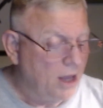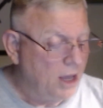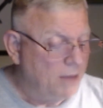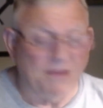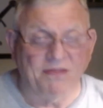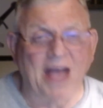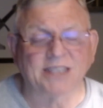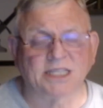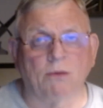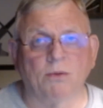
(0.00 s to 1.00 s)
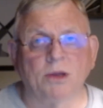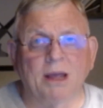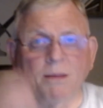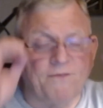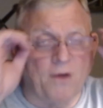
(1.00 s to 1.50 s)
But that's all we
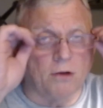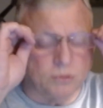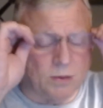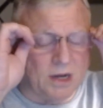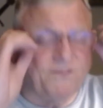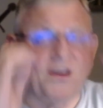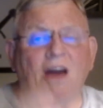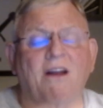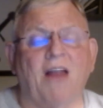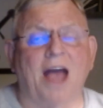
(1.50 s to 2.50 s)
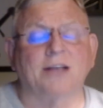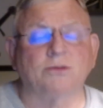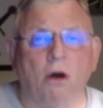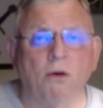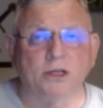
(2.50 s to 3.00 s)
mean. Focus, we need to fill our lives with
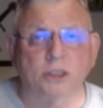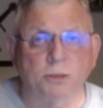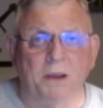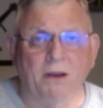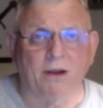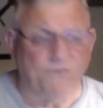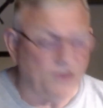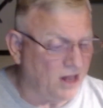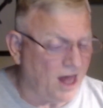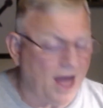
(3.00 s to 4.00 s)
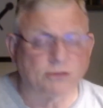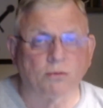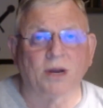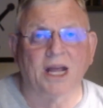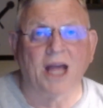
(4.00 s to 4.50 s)
the Holy Spirit, fill our lives with
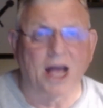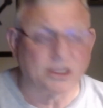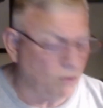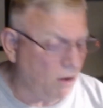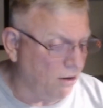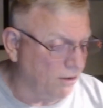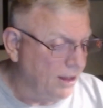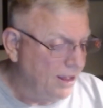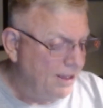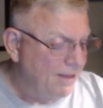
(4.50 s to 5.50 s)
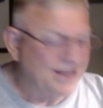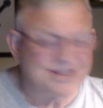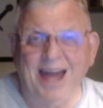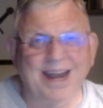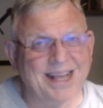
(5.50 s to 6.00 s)
reading God's Word. It's
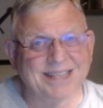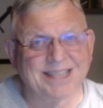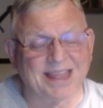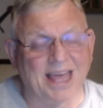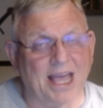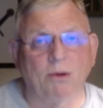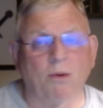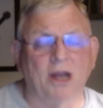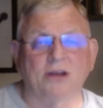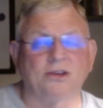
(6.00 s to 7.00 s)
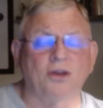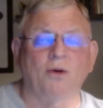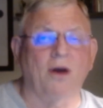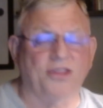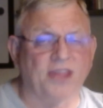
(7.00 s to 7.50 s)
not an easy thing. We wanna do
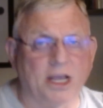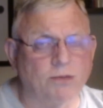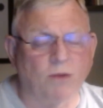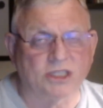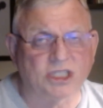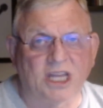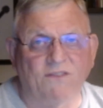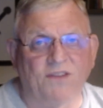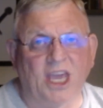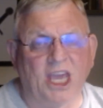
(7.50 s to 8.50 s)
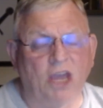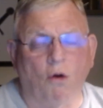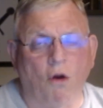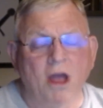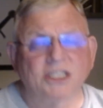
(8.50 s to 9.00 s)
other things, watch TV,
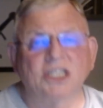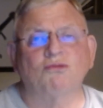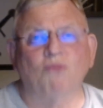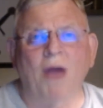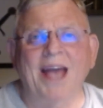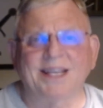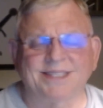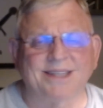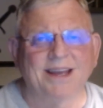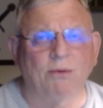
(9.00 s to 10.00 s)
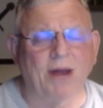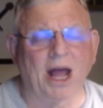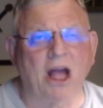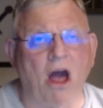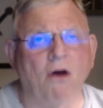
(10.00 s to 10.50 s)
or just rest. What I
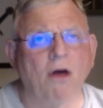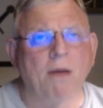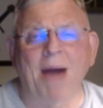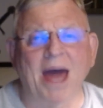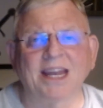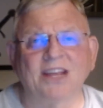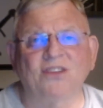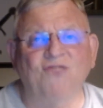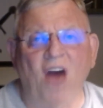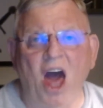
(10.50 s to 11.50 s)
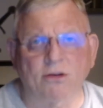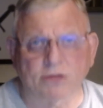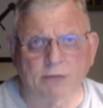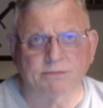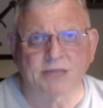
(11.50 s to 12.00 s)
call mindless fodder
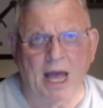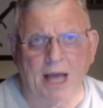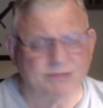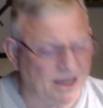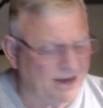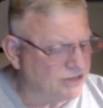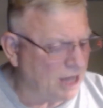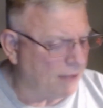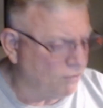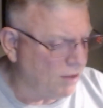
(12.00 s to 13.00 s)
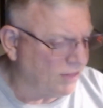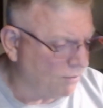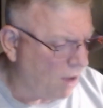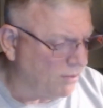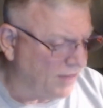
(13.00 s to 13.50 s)
sometimes. And there's not really anything
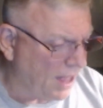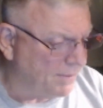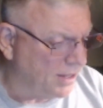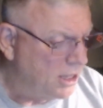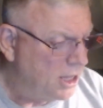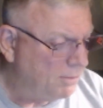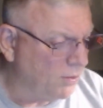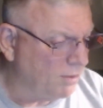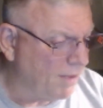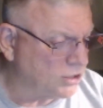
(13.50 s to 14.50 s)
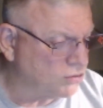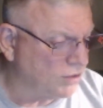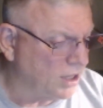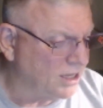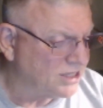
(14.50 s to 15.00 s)
wrong with that, but we make sure
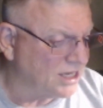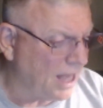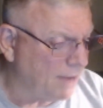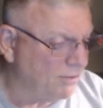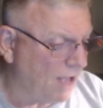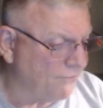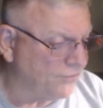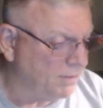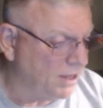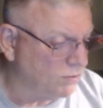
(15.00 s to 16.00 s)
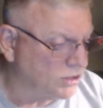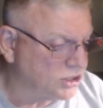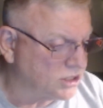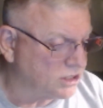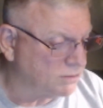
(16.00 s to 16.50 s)
that he said, "Labor not for the meat which
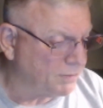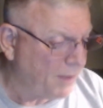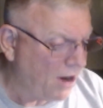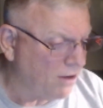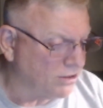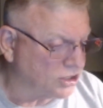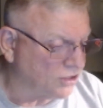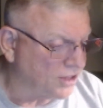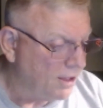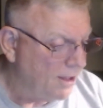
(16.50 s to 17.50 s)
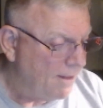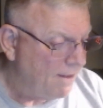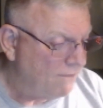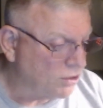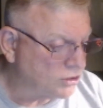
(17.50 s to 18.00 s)
perisheth."
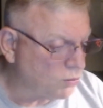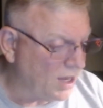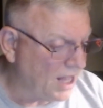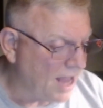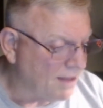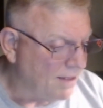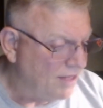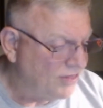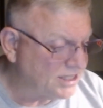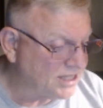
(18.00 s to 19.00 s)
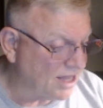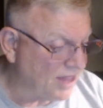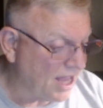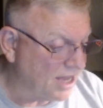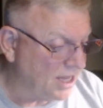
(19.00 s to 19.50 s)
Verse 28, "Then said
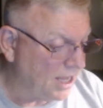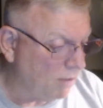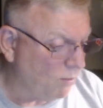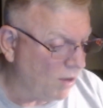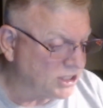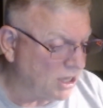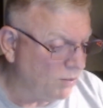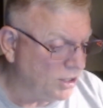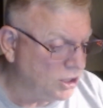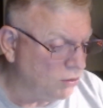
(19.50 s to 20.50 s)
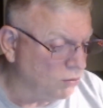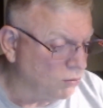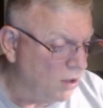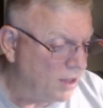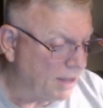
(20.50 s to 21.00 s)
they unto him, What shall we do,
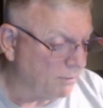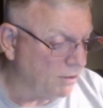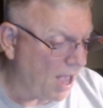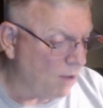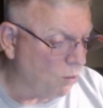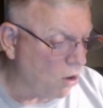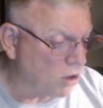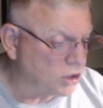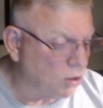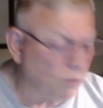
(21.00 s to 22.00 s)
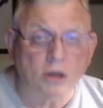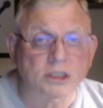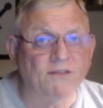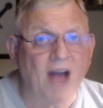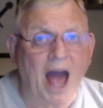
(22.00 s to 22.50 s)
that we might work the works
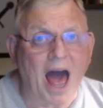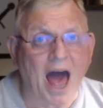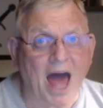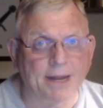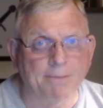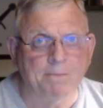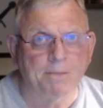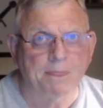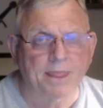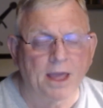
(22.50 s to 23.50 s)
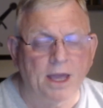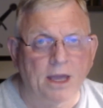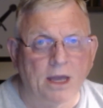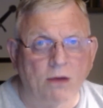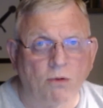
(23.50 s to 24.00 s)
of God?"
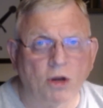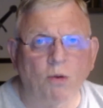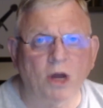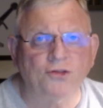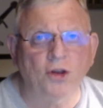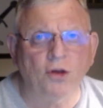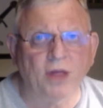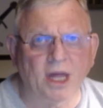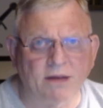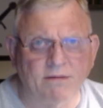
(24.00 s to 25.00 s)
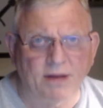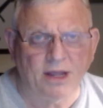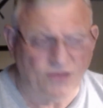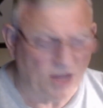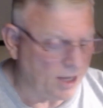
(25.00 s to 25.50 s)
What do you want us to do then,
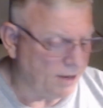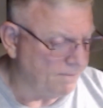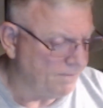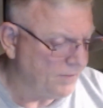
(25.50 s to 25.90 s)
he said.